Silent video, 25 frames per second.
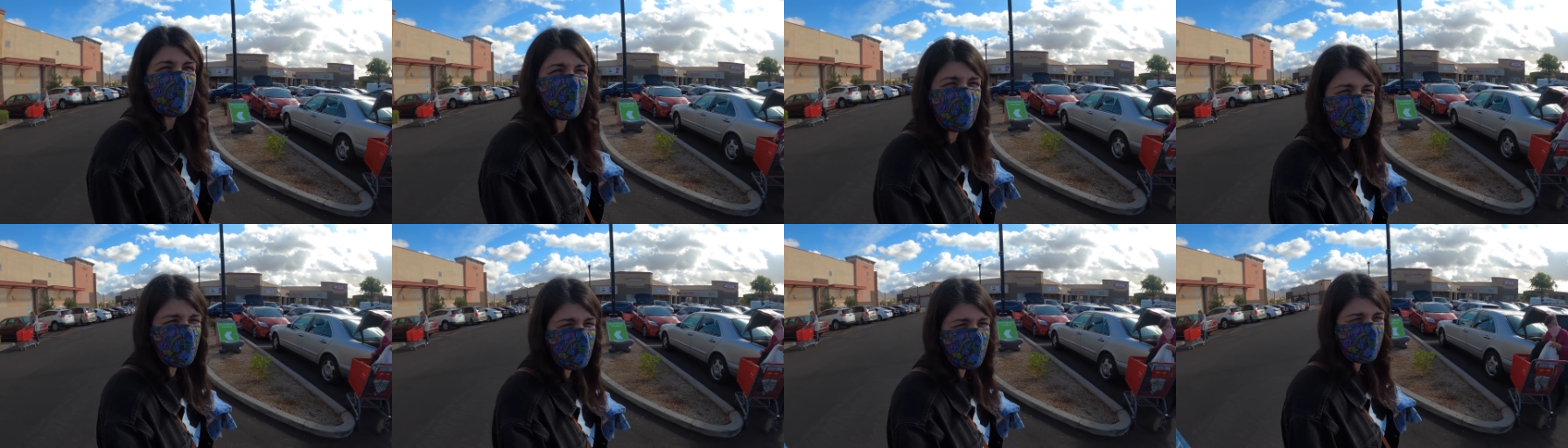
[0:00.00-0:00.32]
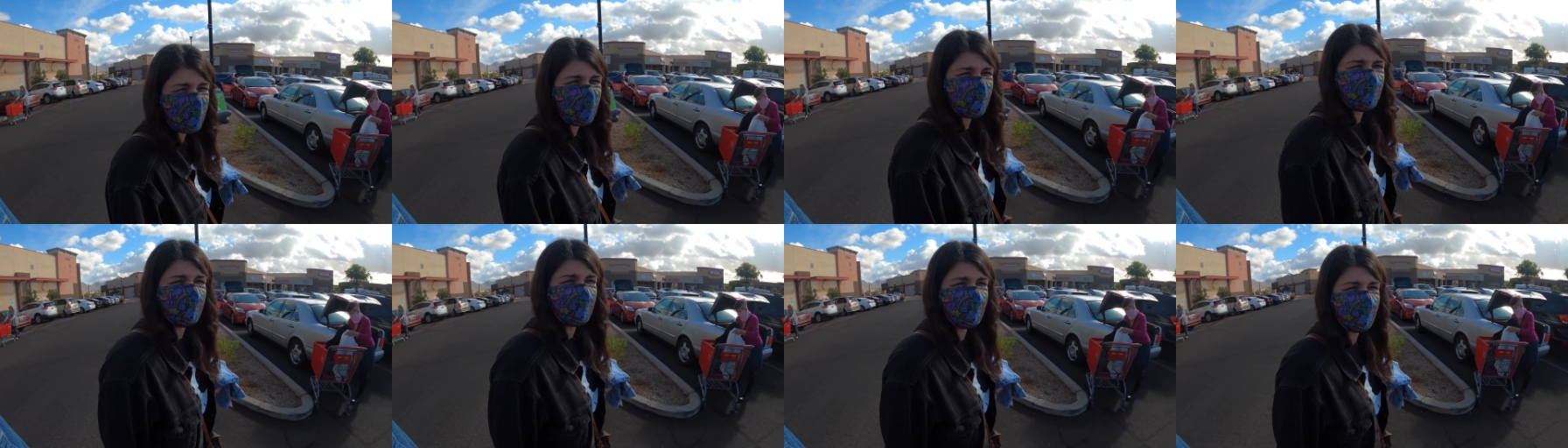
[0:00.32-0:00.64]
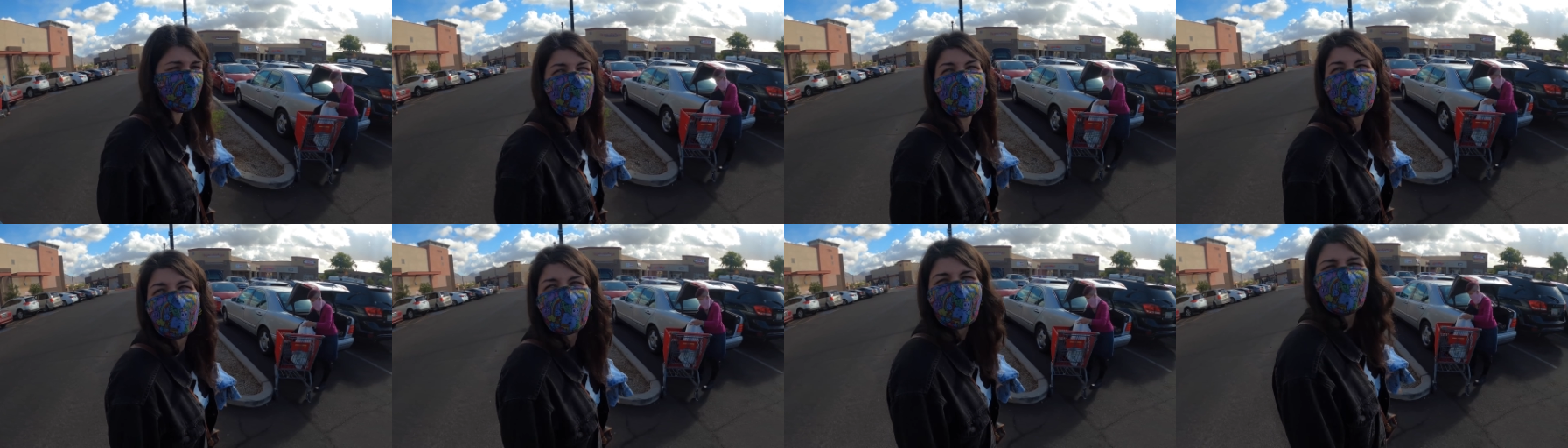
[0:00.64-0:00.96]
Killed it.
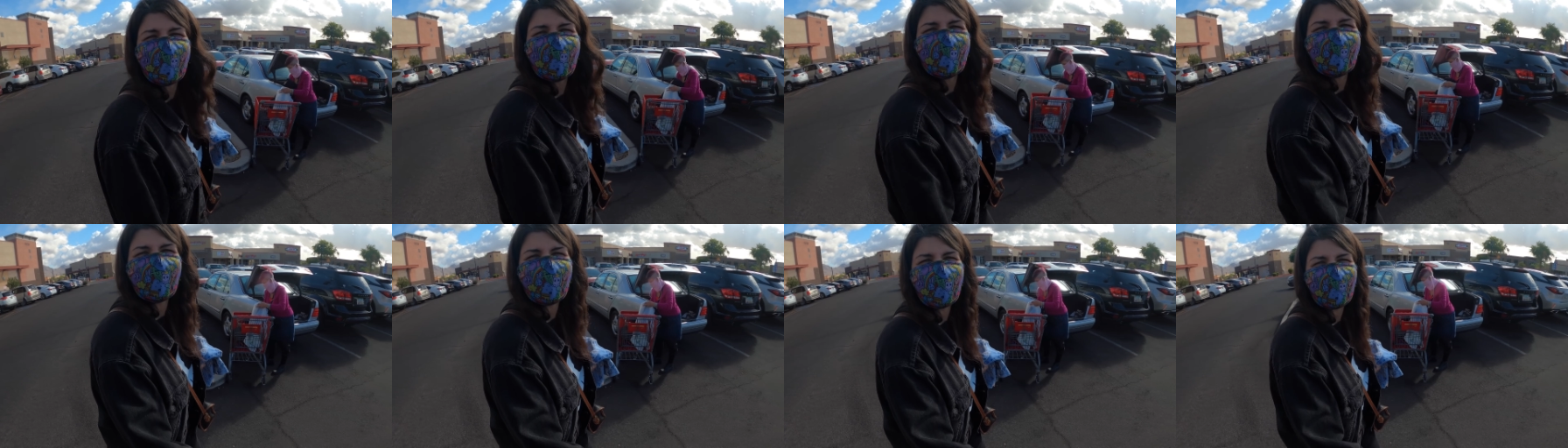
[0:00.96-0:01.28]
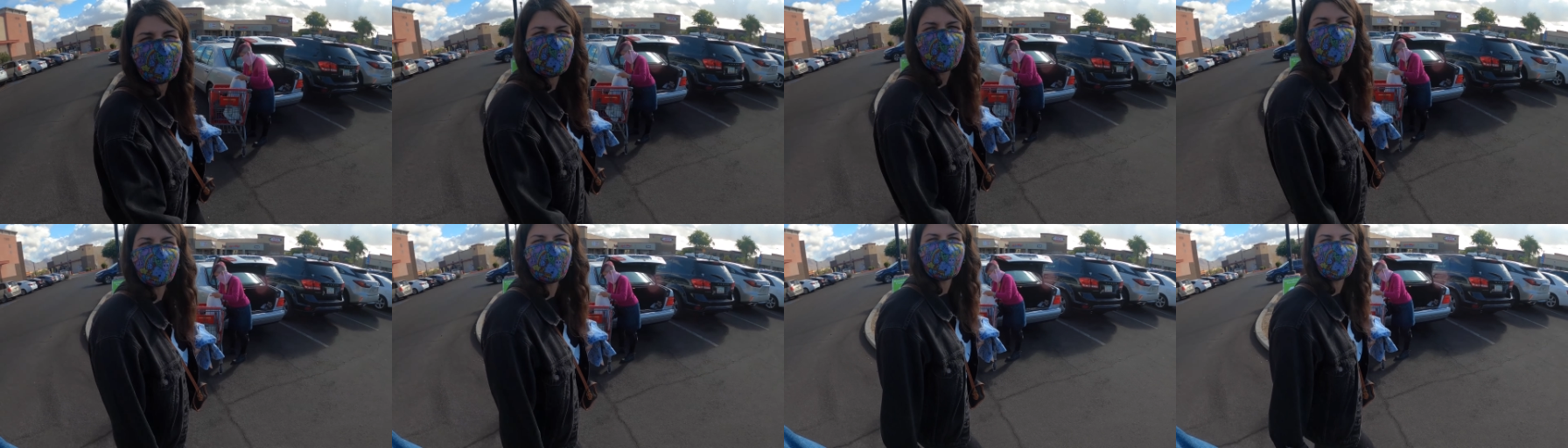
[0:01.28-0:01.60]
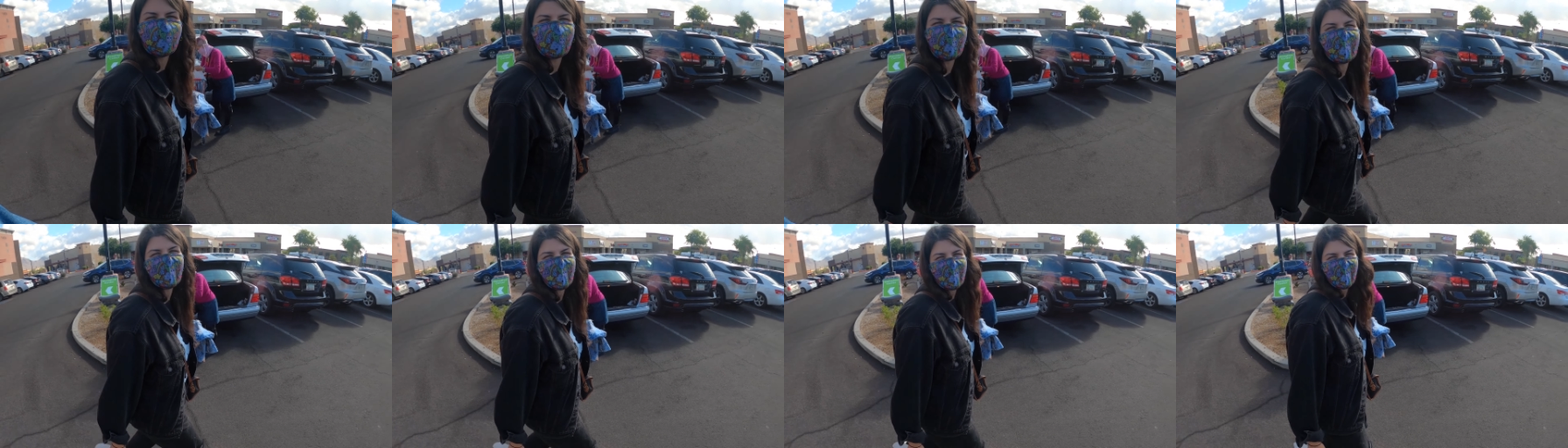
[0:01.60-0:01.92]
Also, I love your
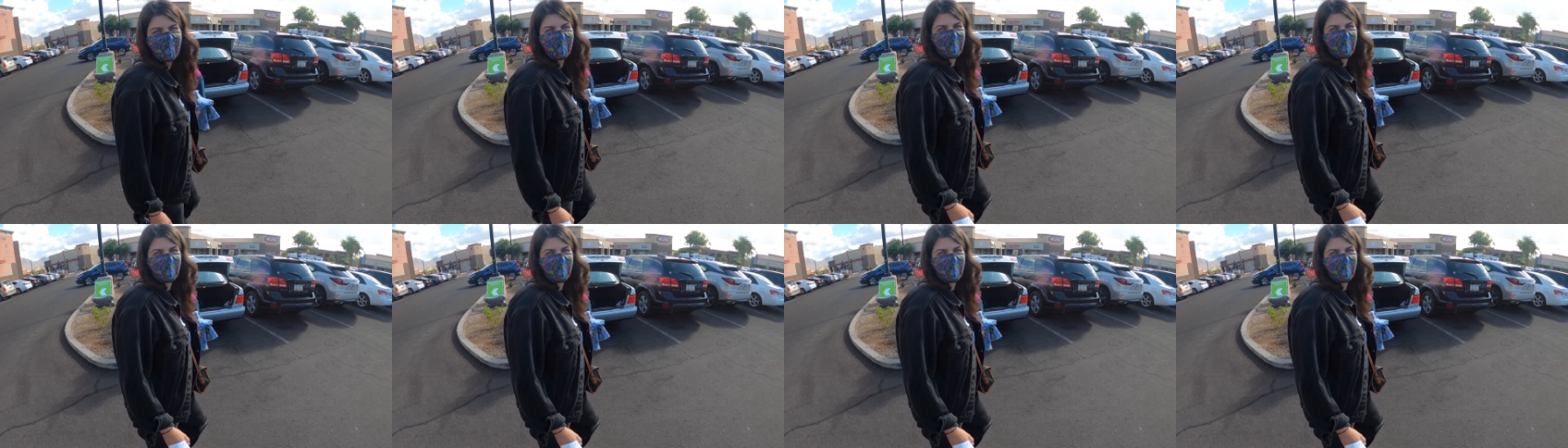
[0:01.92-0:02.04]
outfit.